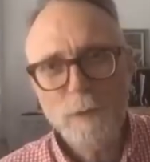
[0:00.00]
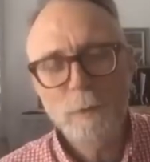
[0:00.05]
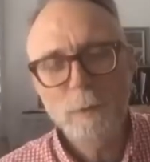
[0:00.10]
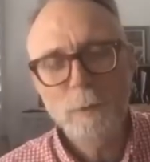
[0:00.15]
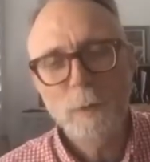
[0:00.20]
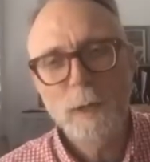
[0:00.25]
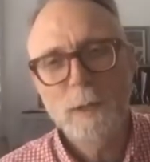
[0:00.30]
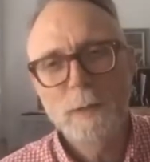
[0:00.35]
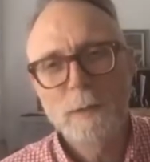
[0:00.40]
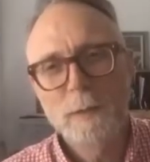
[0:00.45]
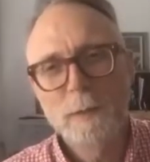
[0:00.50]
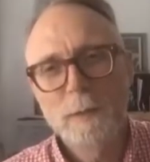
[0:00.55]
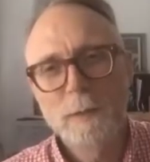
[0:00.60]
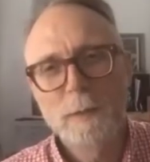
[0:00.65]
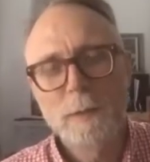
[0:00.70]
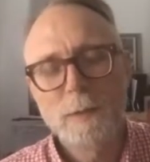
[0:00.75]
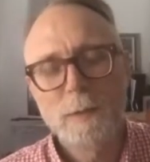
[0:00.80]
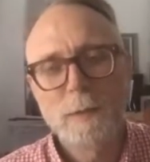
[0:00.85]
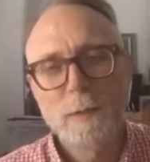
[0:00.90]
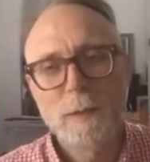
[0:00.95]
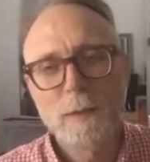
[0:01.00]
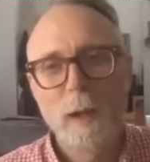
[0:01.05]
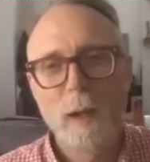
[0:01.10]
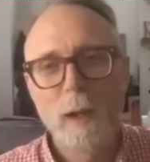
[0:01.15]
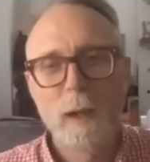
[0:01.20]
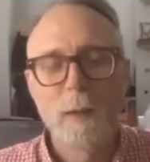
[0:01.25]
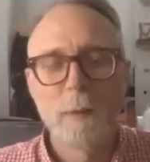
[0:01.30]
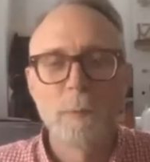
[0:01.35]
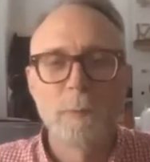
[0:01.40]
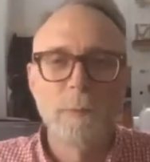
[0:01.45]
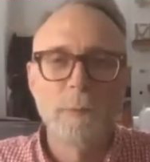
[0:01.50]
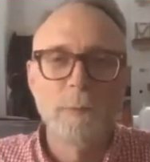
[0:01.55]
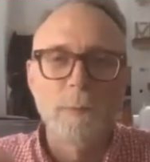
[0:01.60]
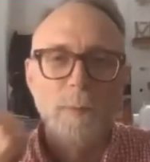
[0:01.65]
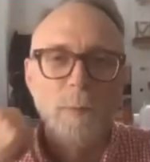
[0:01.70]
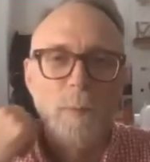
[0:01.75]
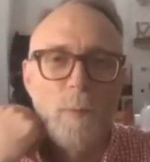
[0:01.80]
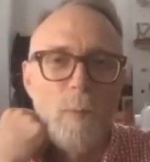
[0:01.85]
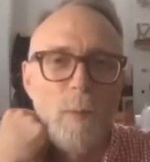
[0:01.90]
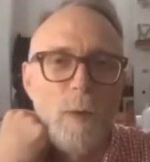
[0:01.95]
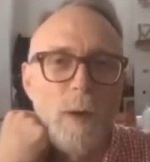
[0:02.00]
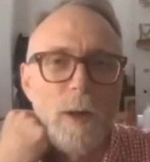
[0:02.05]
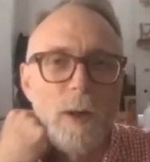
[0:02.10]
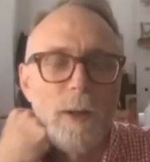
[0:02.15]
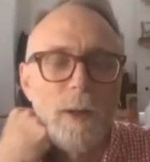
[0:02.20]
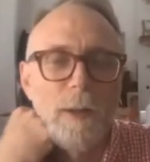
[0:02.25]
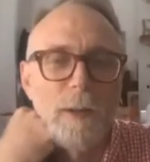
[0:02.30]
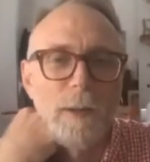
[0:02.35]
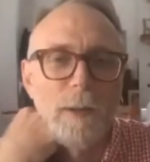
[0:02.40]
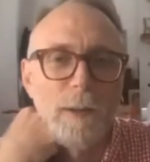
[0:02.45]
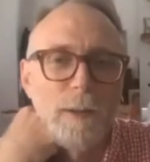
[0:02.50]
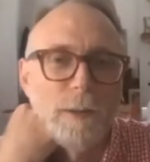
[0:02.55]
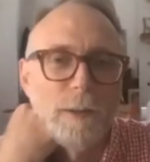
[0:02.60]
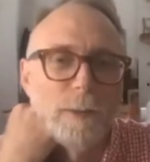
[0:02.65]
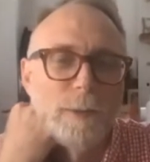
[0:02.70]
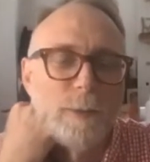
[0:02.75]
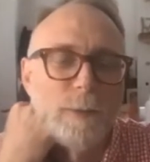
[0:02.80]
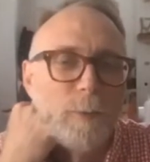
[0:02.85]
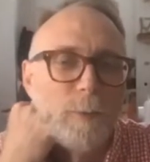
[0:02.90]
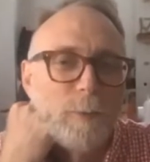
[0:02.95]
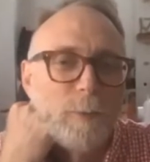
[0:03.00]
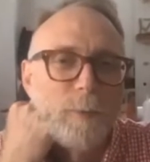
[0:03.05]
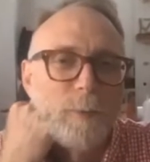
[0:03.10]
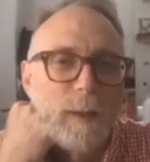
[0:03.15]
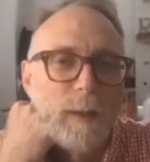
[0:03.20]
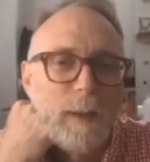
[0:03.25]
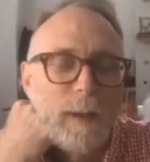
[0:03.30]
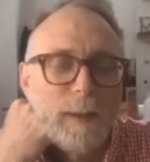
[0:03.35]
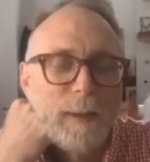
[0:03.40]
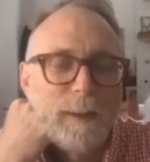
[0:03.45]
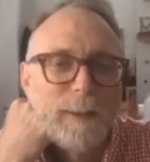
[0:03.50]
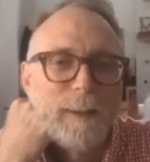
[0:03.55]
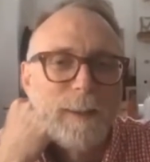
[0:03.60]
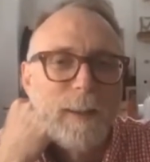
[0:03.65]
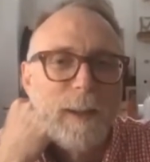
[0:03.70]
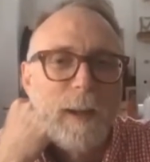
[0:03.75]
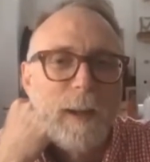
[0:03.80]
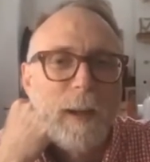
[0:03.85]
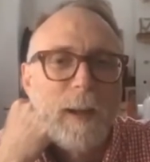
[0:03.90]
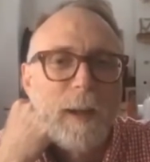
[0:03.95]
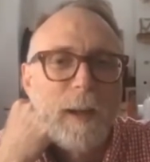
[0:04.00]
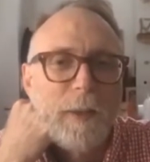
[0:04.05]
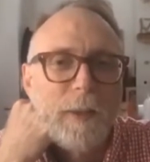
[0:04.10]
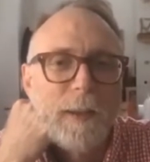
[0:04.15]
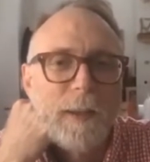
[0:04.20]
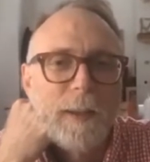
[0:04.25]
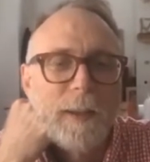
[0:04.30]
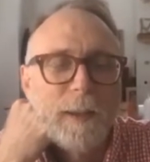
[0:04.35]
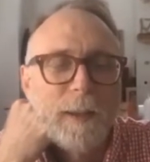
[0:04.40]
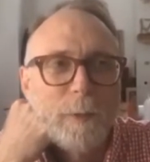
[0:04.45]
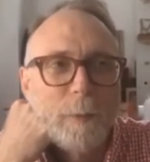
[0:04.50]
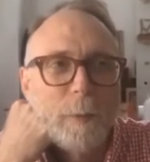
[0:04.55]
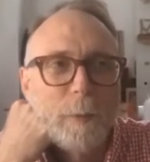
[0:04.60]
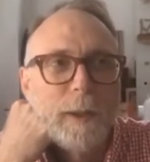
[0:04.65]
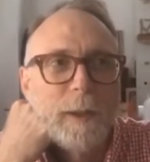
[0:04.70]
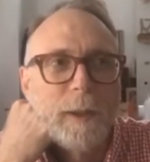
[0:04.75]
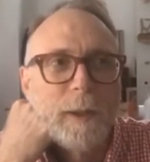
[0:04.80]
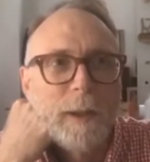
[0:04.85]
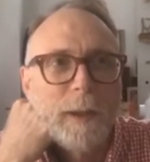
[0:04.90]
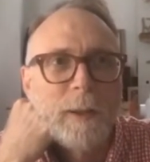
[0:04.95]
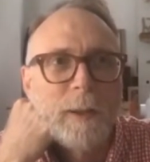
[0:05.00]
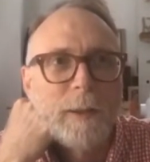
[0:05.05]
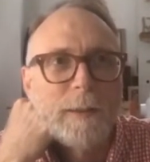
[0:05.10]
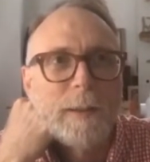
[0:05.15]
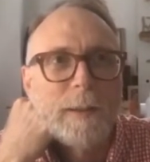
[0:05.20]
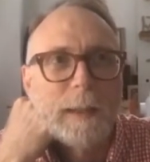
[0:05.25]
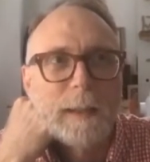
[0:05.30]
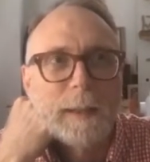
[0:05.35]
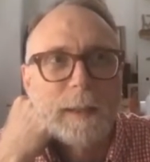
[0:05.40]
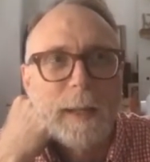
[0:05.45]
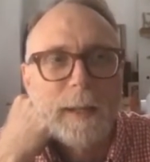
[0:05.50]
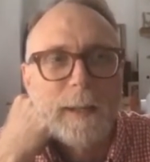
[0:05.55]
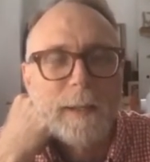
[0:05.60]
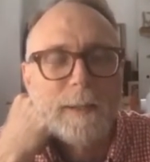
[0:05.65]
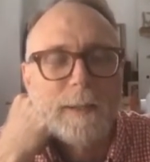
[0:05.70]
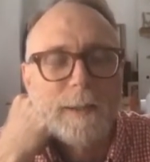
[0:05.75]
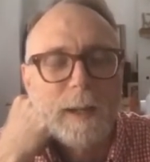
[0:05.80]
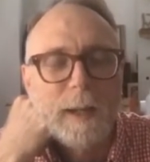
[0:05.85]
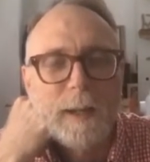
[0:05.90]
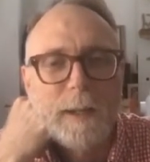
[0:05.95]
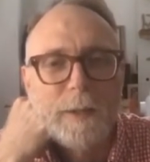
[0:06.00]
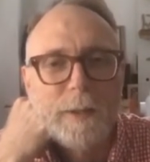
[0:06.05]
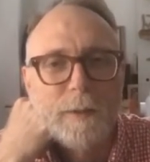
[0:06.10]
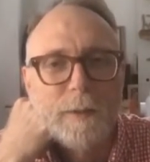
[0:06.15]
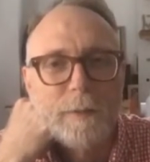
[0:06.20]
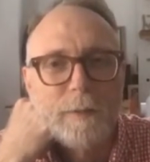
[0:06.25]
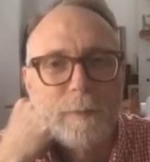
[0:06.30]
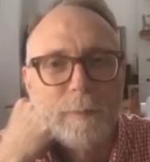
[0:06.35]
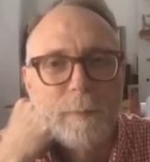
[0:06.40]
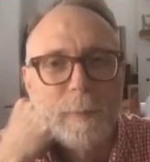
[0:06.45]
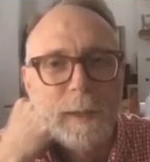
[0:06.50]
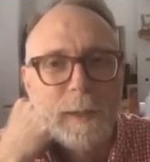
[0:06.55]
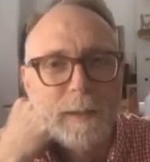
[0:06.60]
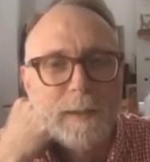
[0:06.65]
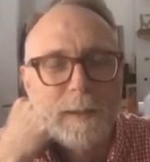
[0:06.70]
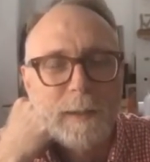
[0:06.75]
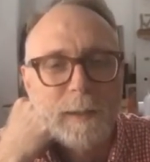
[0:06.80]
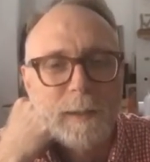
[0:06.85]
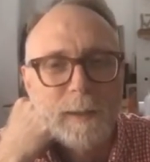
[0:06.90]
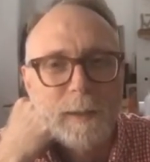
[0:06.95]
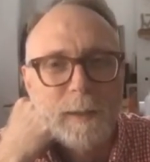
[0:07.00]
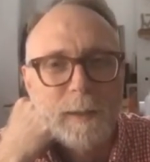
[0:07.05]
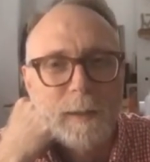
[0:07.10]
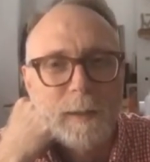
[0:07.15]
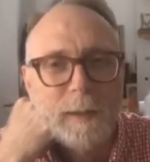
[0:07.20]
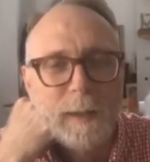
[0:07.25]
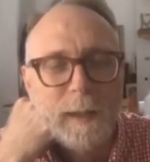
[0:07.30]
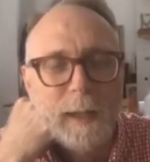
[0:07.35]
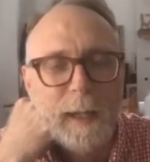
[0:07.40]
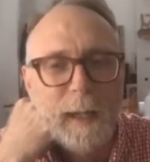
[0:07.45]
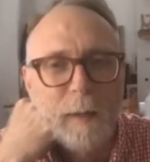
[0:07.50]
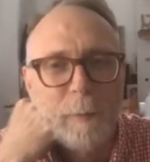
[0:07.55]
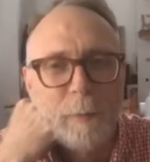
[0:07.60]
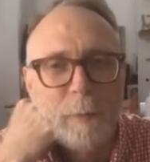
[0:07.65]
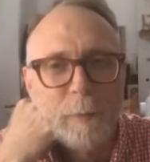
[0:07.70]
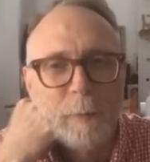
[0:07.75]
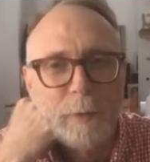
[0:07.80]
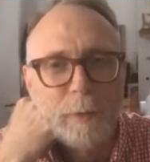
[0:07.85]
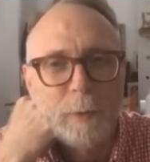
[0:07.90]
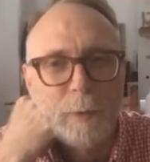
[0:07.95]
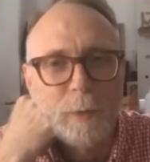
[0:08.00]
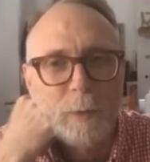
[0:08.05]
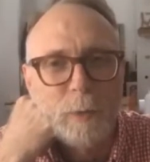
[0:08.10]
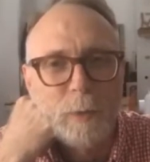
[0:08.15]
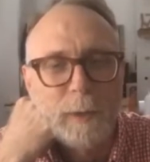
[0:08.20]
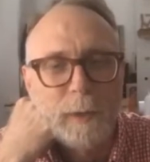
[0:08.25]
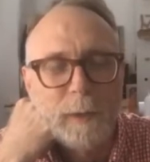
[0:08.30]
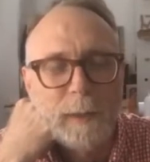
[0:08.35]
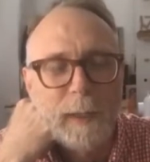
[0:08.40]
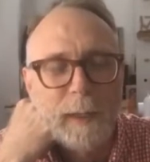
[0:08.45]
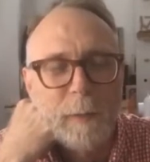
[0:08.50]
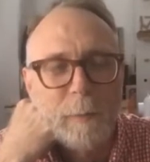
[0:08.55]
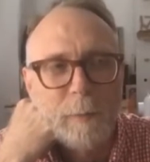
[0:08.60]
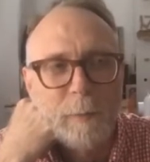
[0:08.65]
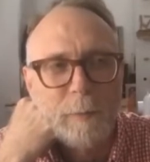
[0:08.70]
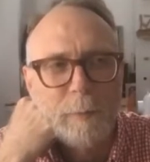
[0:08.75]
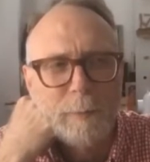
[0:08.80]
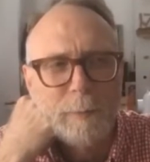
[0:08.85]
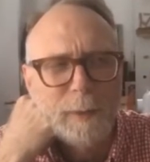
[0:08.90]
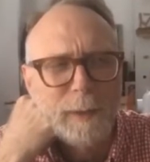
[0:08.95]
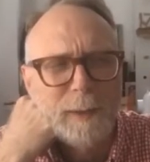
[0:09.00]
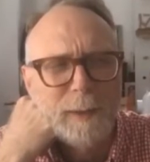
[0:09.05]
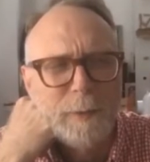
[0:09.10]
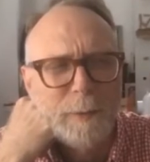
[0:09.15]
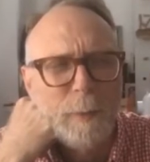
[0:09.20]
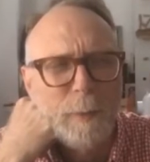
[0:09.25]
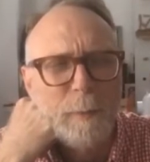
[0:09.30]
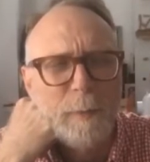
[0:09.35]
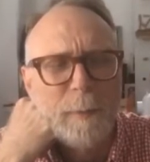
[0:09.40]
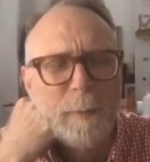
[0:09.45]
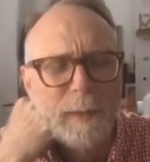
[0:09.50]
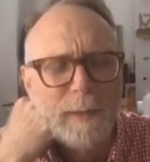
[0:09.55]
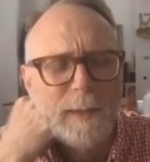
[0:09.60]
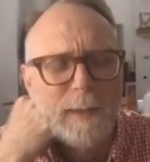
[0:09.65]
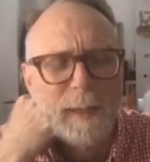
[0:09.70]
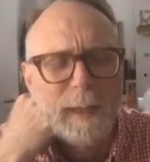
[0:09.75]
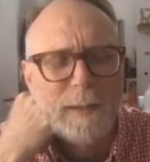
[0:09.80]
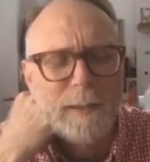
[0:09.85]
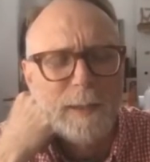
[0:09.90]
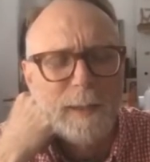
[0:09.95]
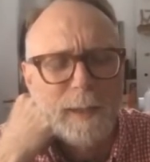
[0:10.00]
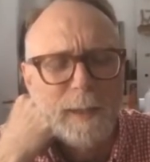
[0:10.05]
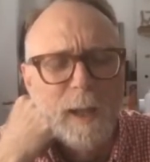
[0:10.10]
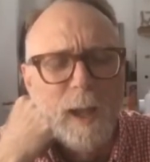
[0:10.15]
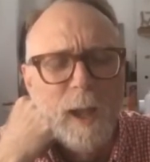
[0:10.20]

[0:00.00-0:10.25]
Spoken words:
reasons why. I think we kind of got to the later stage of mixing the album and recording the album. I think it was probably mixing actually,